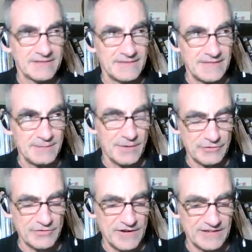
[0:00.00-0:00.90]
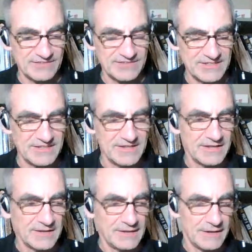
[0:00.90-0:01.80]
keep out the crazy.
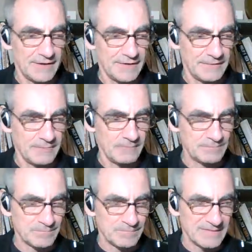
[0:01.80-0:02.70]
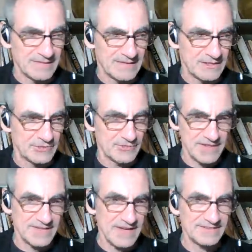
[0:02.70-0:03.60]
Um, you're
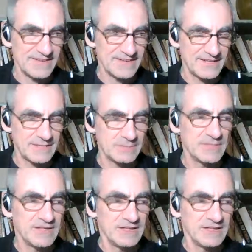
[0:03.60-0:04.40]
running out of time,